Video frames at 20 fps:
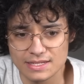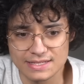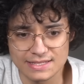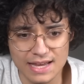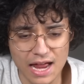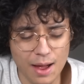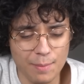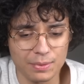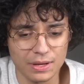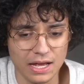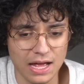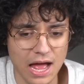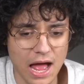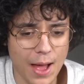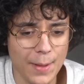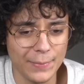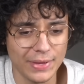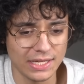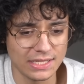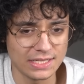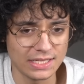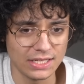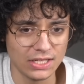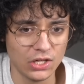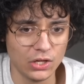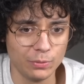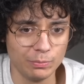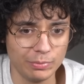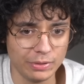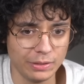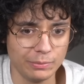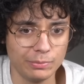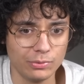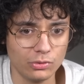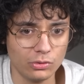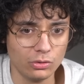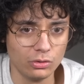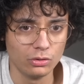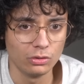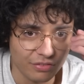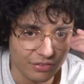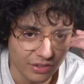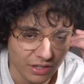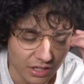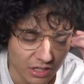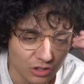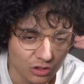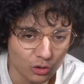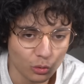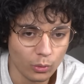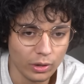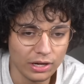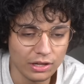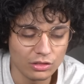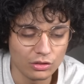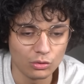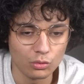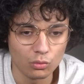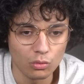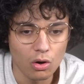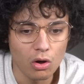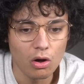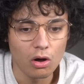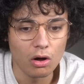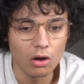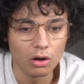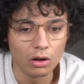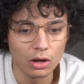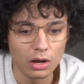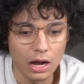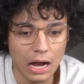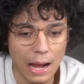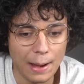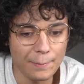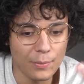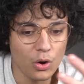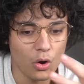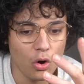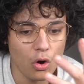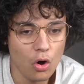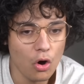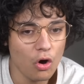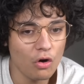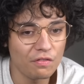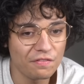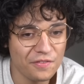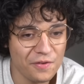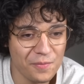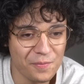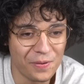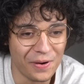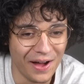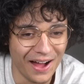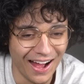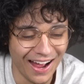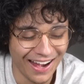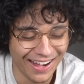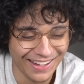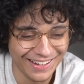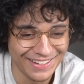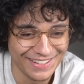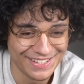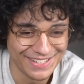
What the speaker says: Stop commenting on people if they didn't do anything wrong. I'm all for body